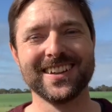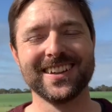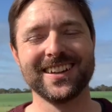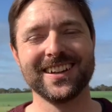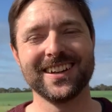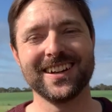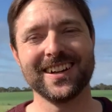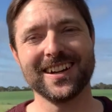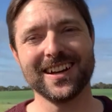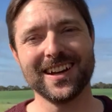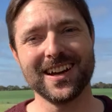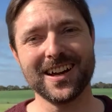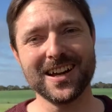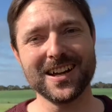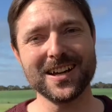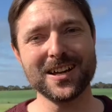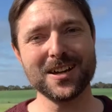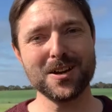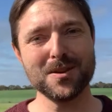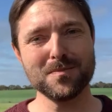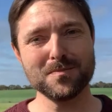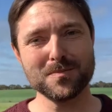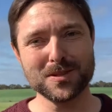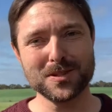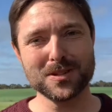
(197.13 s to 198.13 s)
I
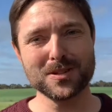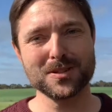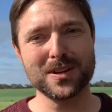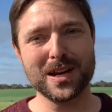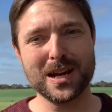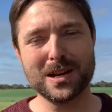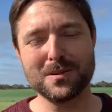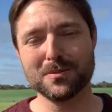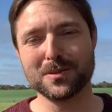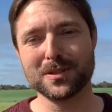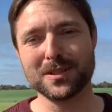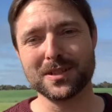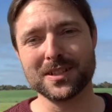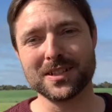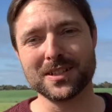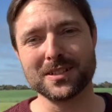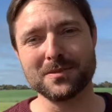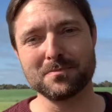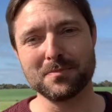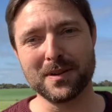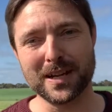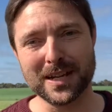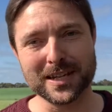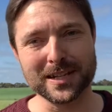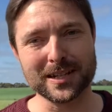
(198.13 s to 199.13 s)
hope you're able to
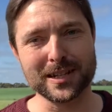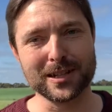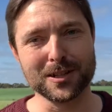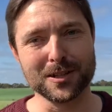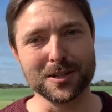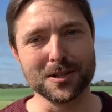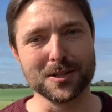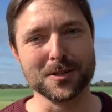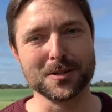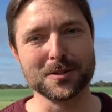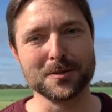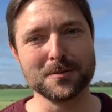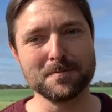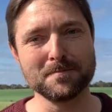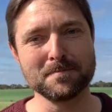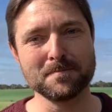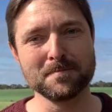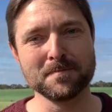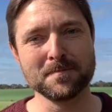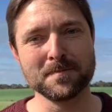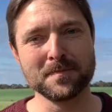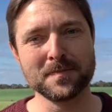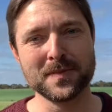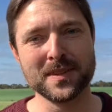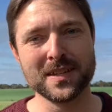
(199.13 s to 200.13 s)
make it along.
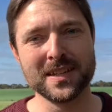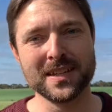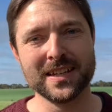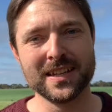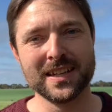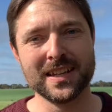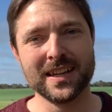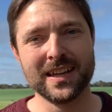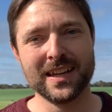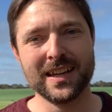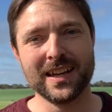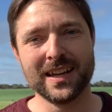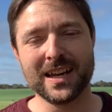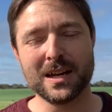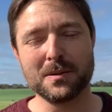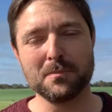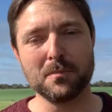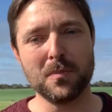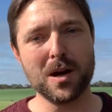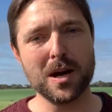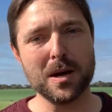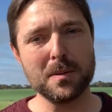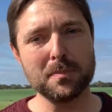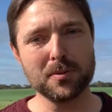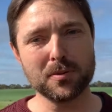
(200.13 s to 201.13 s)

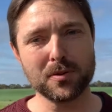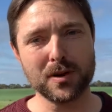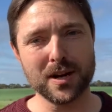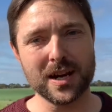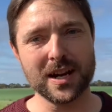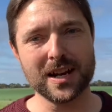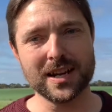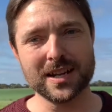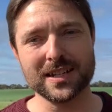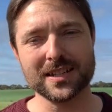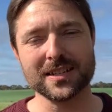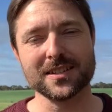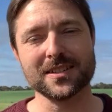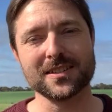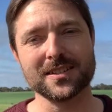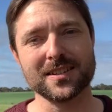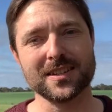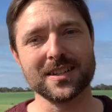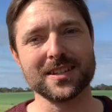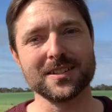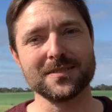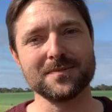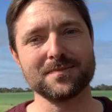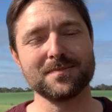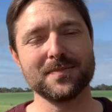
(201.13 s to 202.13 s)
My prayer is
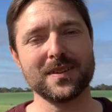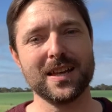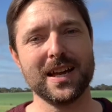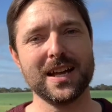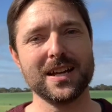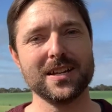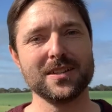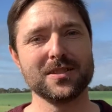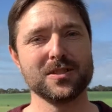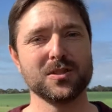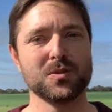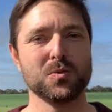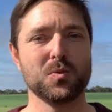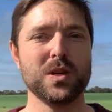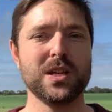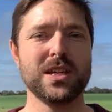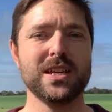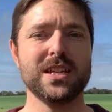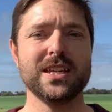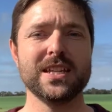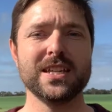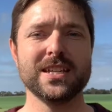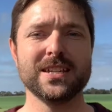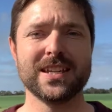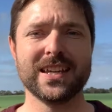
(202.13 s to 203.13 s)
that as
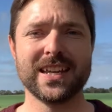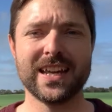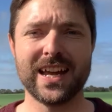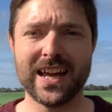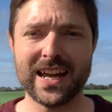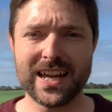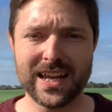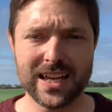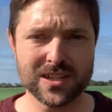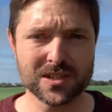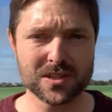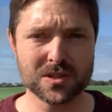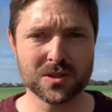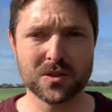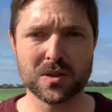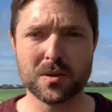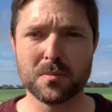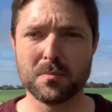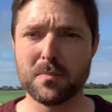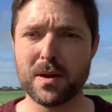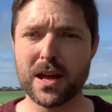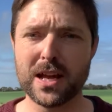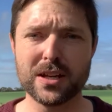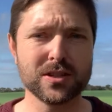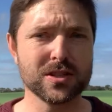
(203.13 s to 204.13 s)
we gaze on the
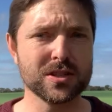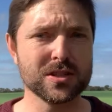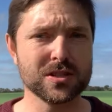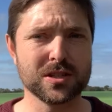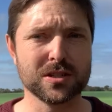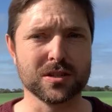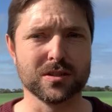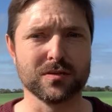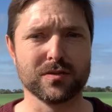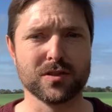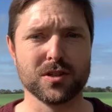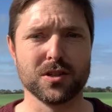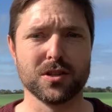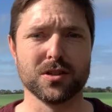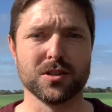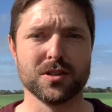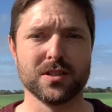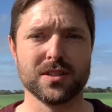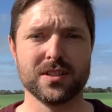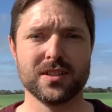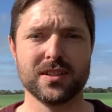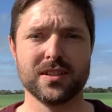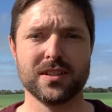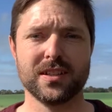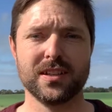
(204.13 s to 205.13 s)
majesty of
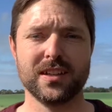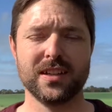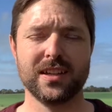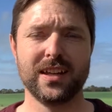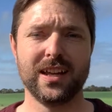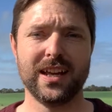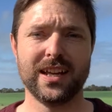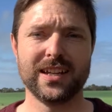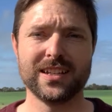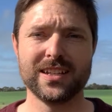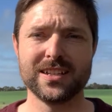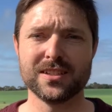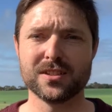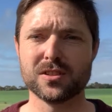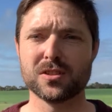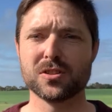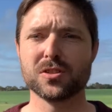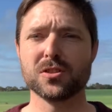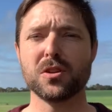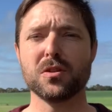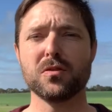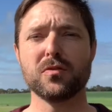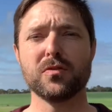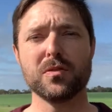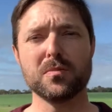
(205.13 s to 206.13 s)
God and his
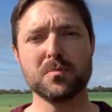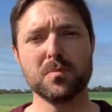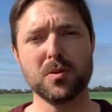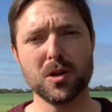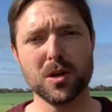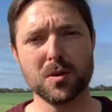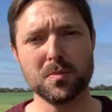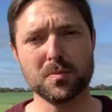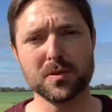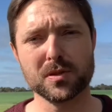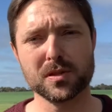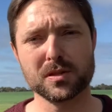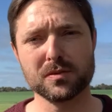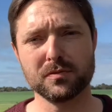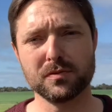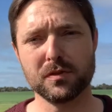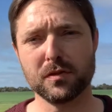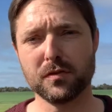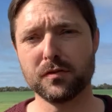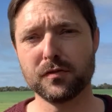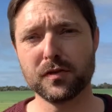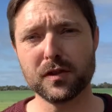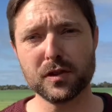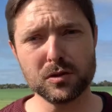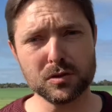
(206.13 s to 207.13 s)
sovereign purpose
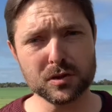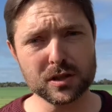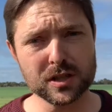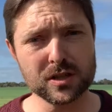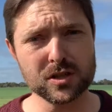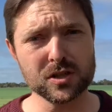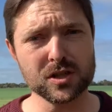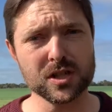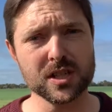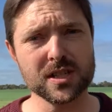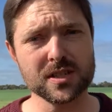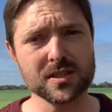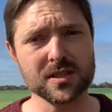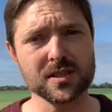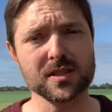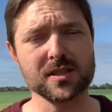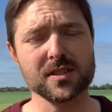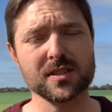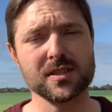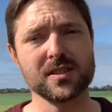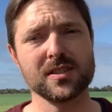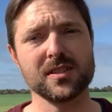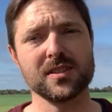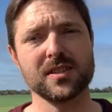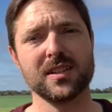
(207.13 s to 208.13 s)
fulfilled in
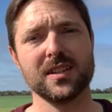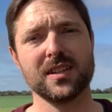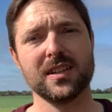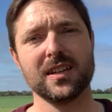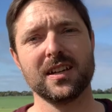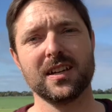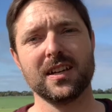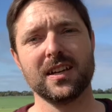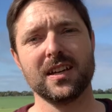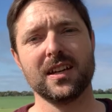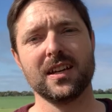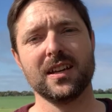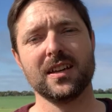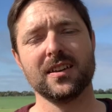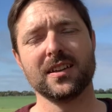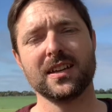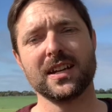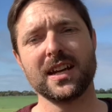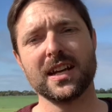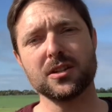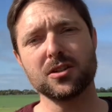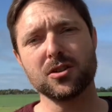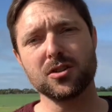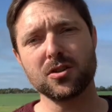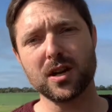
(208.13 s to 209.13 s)
Jesus, that
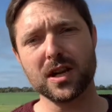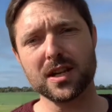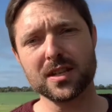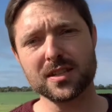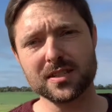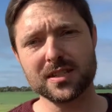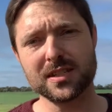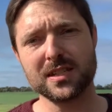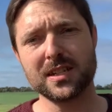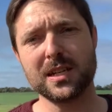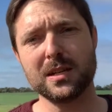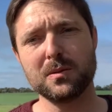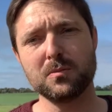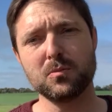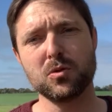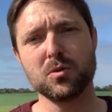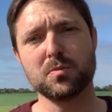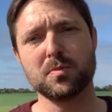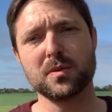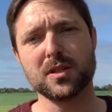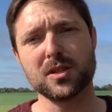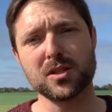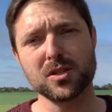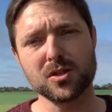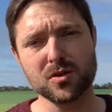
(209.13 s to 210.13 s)
our trust in him would
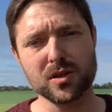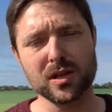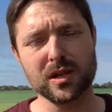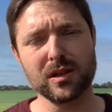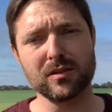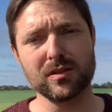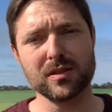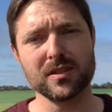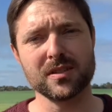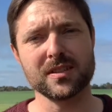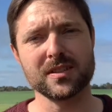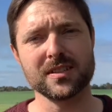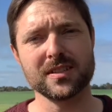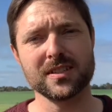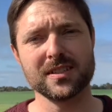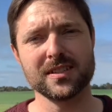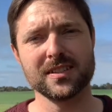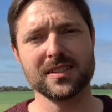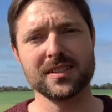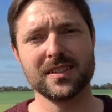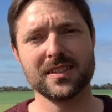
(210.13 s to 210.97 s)
be strengthened,